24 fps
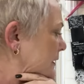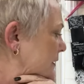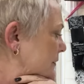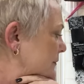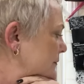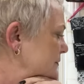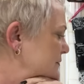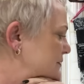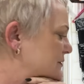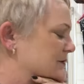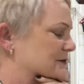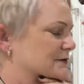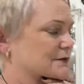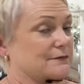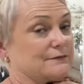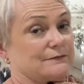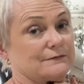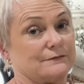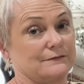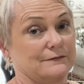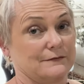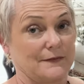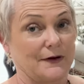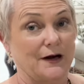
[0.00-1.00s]
which is,
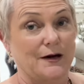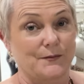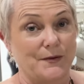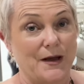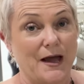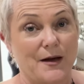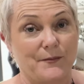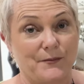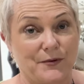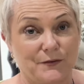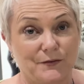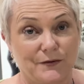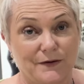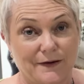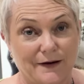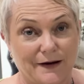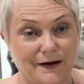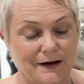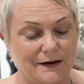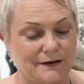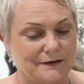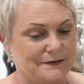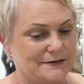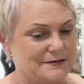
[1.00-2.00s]
I'm happy with
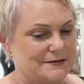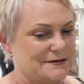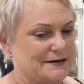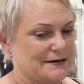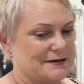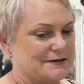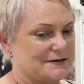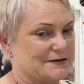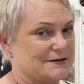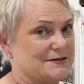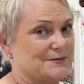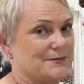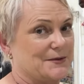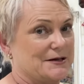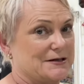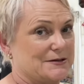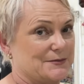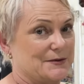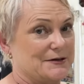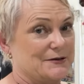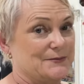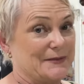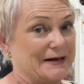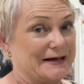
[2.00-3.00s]
that because I could just imagine
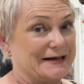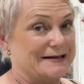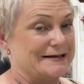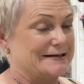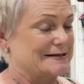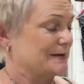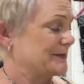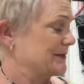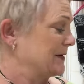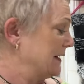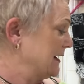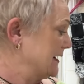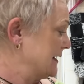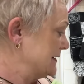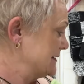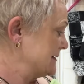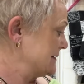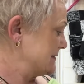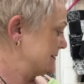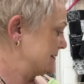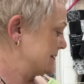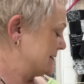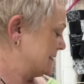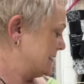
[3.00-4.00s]
me making something
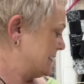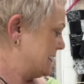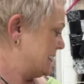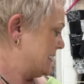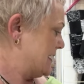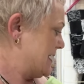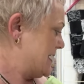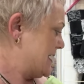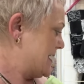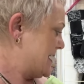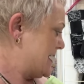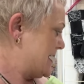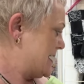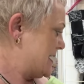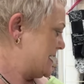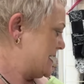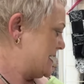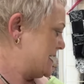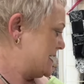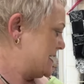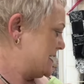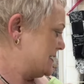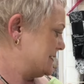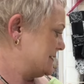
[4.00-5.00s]
else.
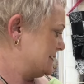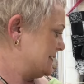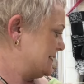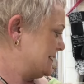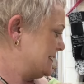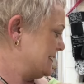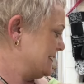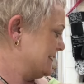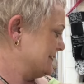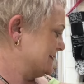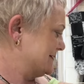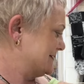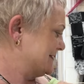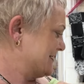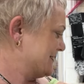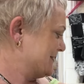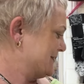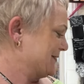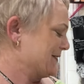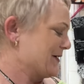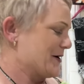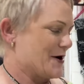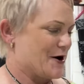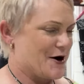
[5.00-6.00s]
And yeah,
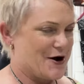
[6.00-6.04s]
so